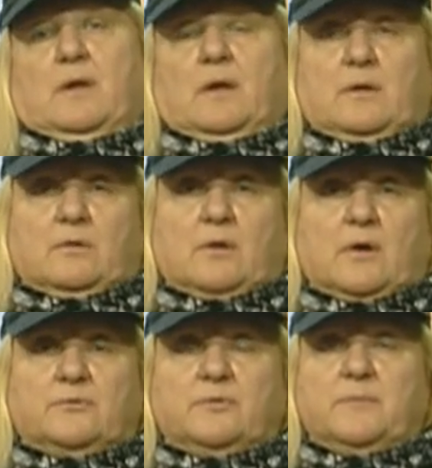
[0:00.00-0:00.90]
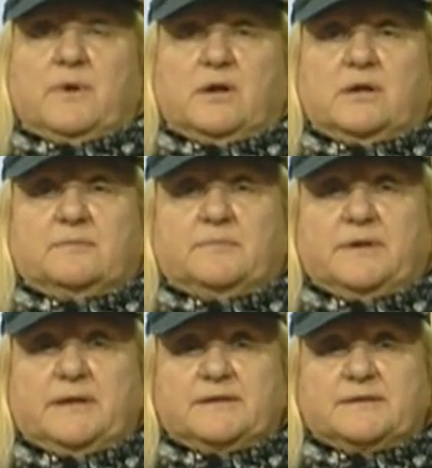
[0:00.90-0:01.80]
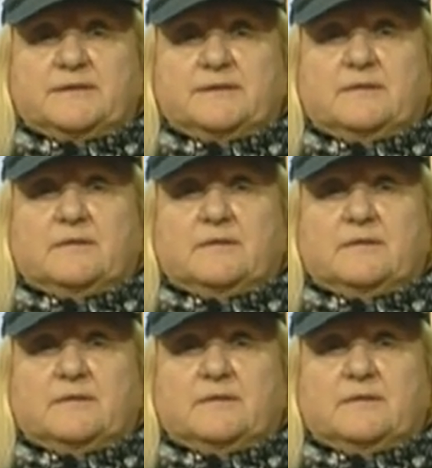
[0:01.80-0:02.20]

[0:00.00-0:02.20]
you go to a marketplace